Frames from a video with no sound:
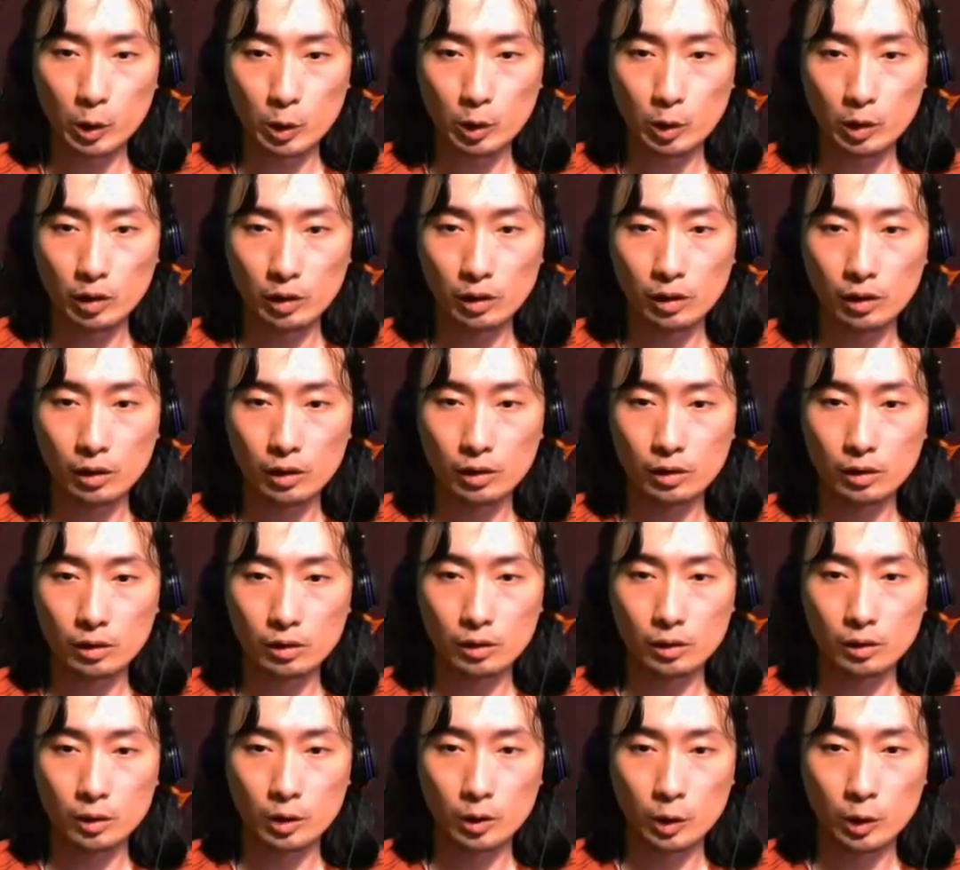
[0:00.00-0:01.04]
But the
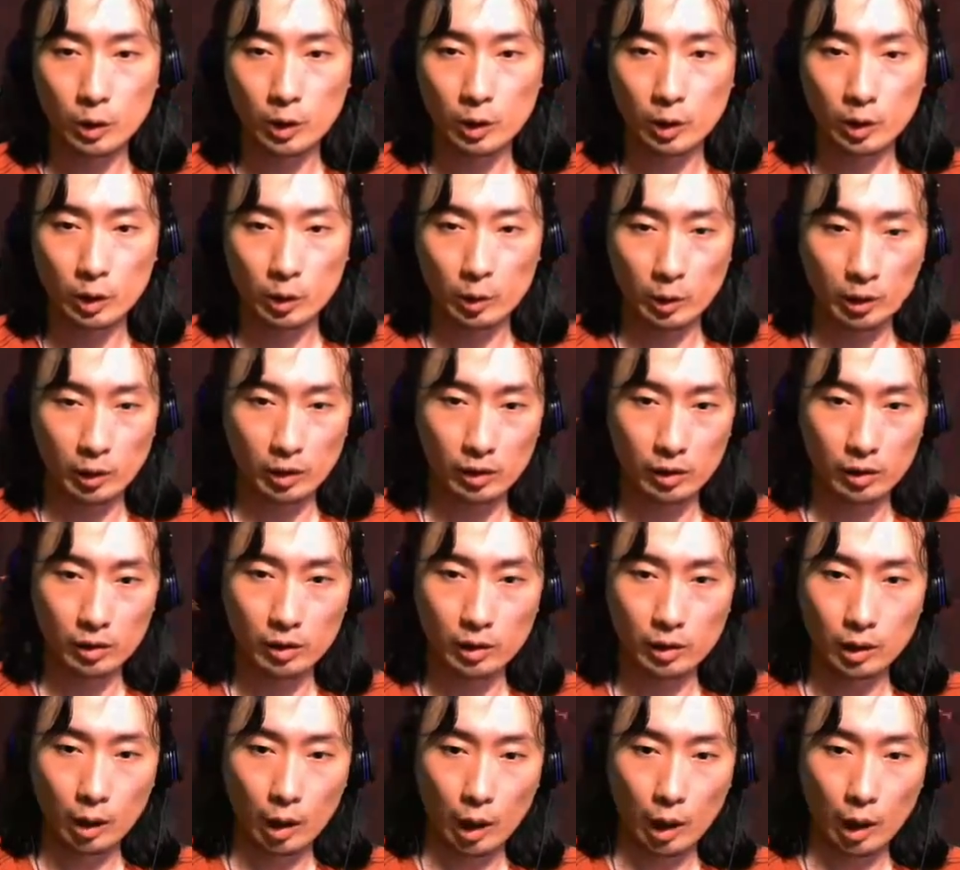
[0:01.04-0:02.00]
Blackhand build is